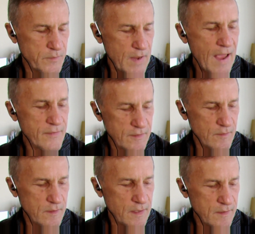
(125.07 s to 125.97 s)
as
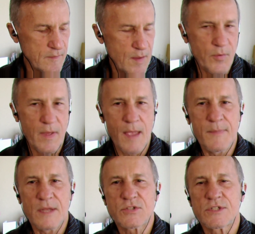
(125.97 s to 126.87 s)
an example,
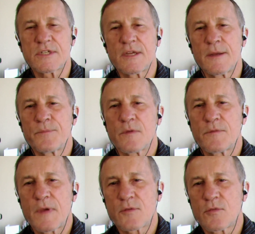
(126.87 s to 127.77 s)
I mentioned
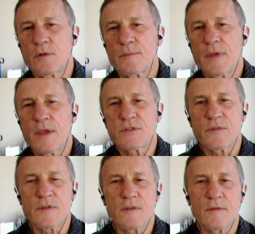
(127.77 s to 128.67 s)
federal
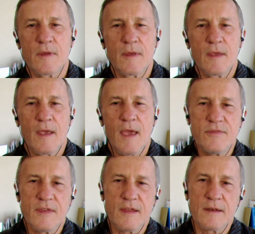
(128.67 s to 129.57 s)
agencies,
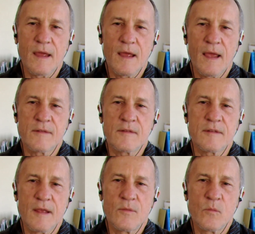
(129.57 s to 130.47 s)
and then I
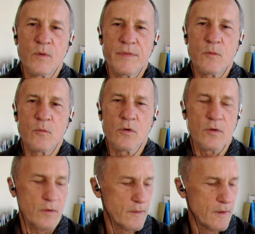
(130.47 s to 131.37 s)
said what they
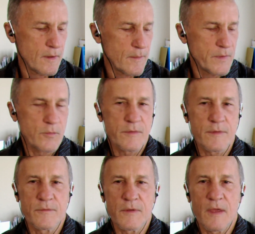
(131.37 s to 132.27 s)
were. There
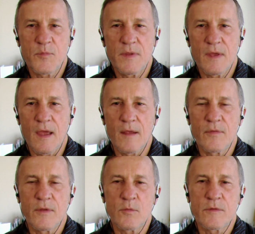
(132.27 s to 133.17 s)
was the FBI,
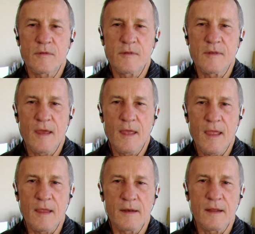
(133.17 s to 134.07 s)
there was the
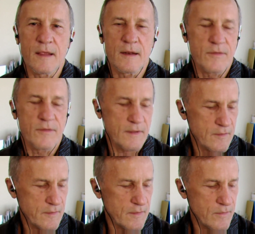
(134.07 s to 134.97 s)
CIA, and I think
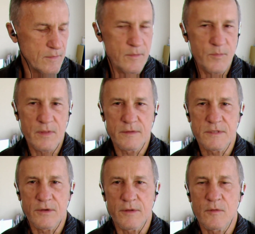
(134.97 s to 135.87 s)
I said the
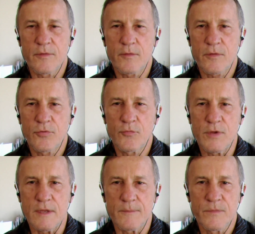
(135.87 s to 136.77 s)
military. So there's 3